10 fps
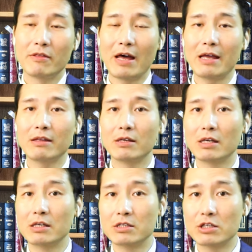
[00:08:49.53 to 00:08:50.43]

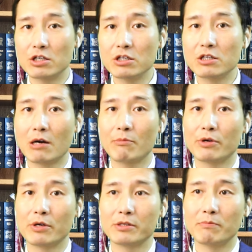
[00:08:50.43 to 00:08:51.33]
than in
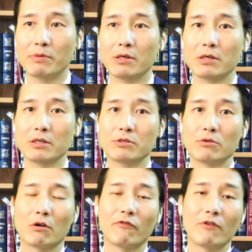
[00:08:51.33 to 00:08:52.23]
Xinjiang prison,
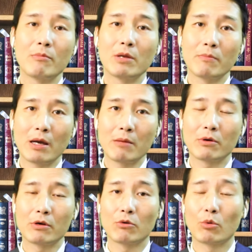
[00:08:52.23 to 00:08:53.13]
because your family
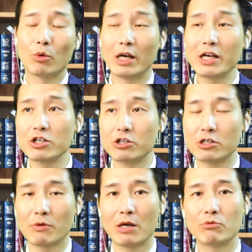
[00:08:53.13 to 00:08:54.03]
member, your
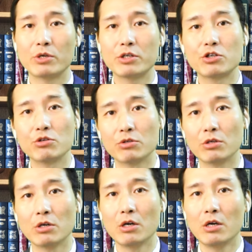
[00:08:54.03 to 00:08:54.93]
relationship can reach
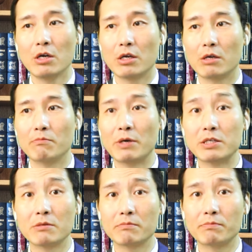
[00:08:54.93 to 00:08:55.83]
you in
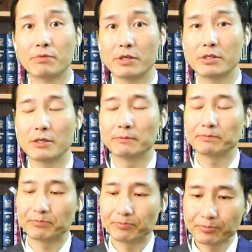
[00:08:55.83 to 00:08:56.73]
Beijing prison.